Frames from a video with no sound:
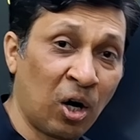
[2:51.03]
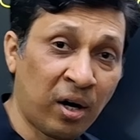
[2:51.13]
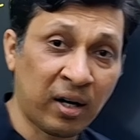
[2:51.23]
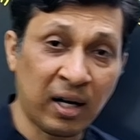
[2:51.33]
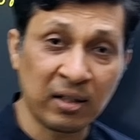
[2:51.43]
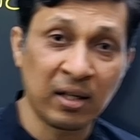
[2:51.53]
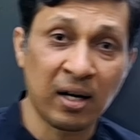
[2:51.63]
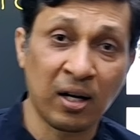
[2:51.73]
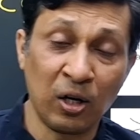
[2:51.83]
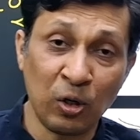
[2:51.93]
or
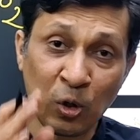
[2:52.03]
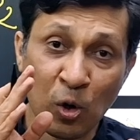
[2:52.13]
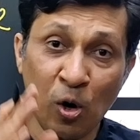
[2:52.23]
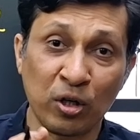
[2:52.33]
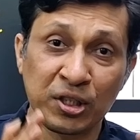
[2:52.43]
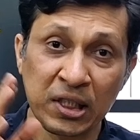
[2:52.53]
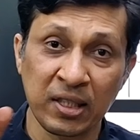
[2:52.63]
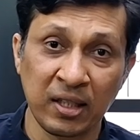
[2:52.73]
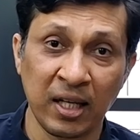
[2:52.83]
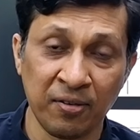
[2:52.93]
rather low
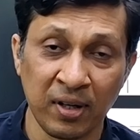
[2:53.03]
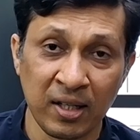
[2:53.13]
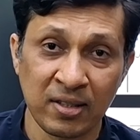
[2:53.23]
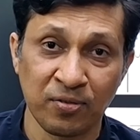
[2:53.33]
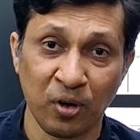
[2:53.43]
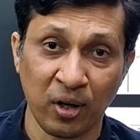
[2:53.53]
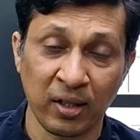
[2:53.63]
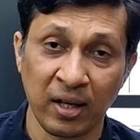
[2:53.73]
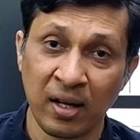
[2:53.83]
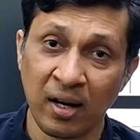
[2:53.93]
oxygen levels for
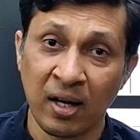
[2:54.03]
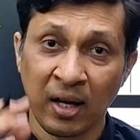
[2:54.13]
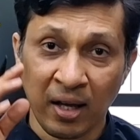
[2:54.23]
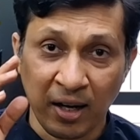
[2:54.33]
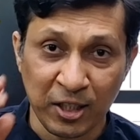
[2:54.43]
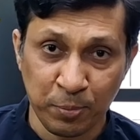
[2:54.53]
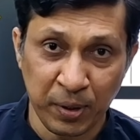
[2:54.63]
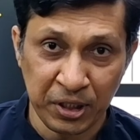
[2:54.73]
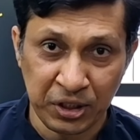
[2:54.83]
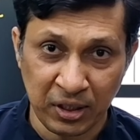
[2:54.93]
their
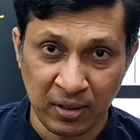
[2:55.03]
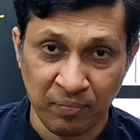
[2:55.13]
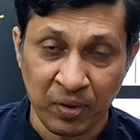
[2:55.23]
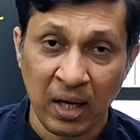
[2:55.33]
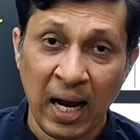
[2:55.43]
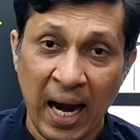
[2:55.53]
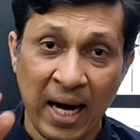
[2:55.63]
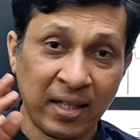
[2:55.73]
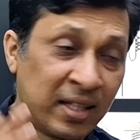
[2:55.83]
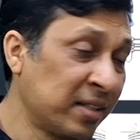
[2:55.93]
respiration.
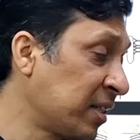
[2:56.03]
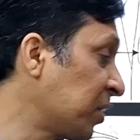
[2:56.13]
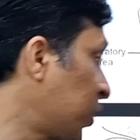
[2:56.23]
And this is